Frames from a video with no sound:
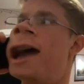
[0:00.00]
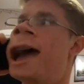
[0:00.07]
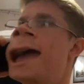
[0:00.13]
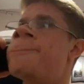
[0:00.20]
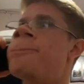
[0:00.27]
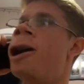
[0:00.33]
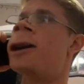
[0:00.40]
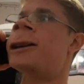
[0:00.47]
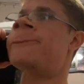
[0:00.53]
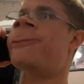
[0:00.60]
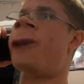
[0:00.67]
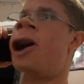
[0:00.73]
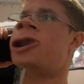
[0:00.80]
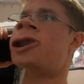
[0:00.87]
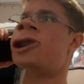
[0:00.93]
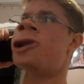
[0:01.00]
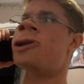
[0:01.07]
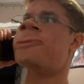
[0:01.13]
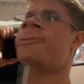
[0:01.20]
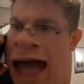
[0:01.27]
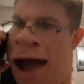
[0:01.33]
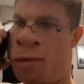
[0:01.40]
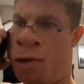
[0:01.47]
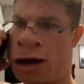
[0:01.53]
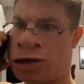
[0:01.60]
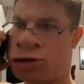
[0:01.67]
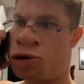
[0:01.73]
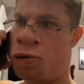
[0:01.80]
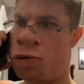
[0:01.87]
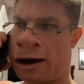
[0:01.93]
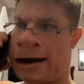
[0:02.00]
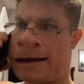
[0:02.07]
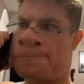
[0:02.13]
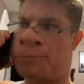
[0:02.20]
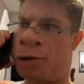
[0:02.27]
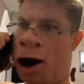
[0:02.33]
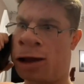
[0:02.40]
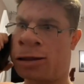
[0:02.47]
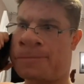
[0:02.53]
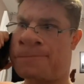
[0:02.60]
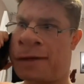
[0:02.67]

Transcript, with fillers: Hey Marty, fuck you. I wanna do one of them Paula